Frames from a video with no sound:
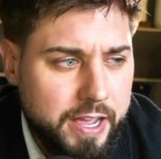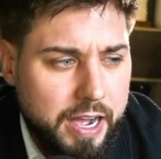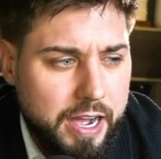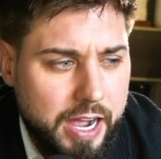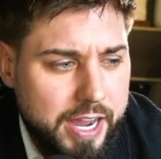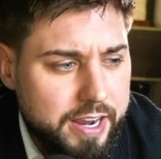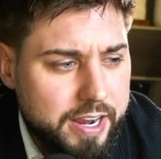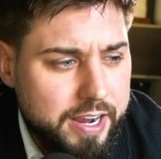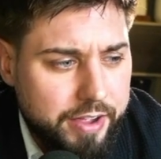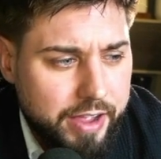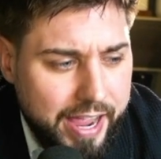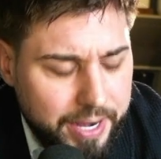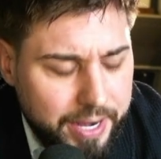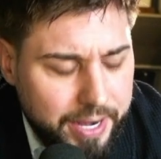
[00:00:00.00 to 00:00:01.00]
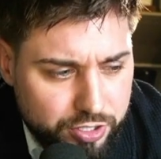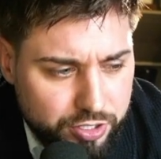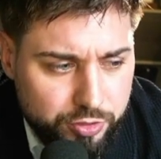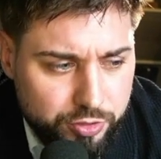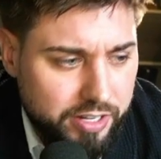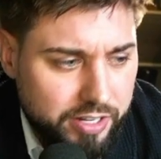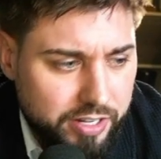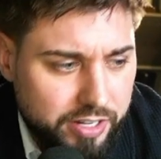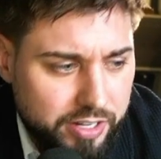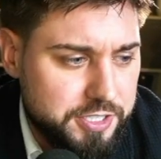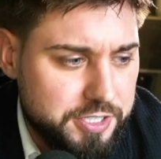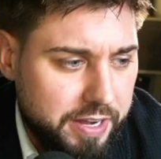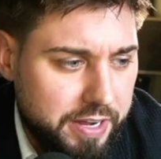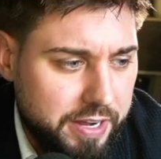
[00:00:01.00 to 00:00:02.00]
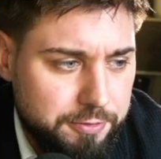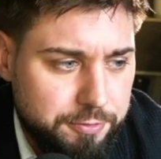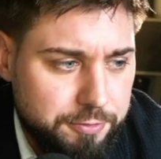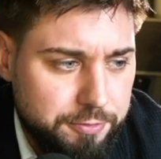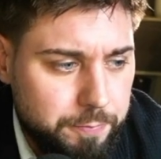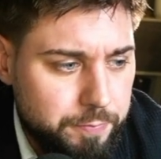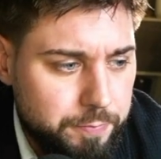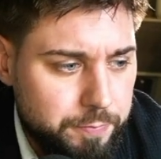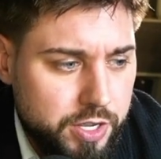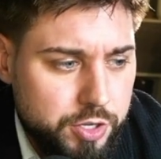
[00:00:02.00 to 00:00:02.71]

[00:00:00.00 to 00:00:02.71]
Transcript: I absolutely love this platform.